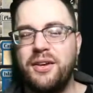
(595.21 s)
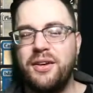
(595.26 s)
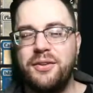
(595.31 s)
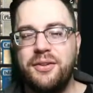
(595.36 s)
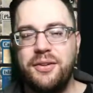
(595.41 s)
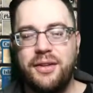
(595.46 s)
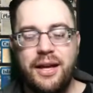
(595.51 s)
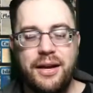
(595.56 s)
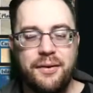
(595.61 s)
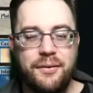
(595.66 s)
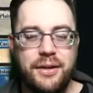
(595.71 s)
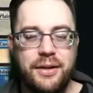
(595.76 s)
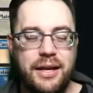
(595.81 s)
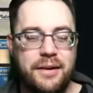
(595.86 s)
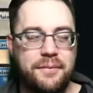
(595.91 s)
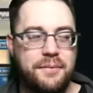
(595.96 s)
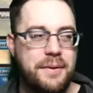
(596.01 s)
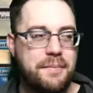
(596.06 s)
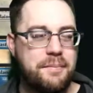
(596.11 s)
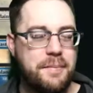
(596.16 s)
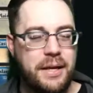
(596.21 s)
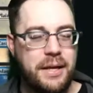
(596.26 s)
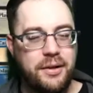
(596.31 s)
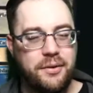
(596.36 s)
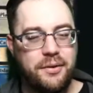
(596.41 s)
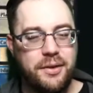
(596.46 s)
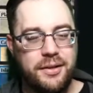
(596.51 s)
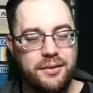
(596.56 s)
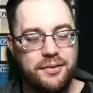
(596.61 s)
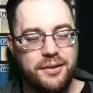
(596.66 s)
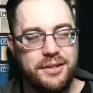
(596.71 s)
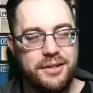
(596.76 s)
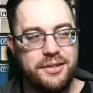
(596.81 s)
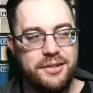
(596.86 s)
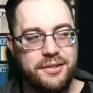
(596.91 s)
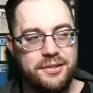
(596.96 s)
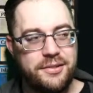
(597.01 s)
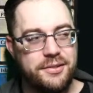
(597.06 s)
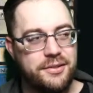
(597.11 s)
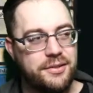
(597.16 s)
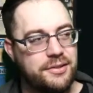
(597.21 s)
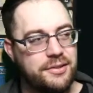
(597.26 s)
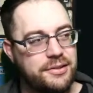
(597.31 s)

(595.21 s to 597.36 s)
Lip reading: Do they really have that big green creatures?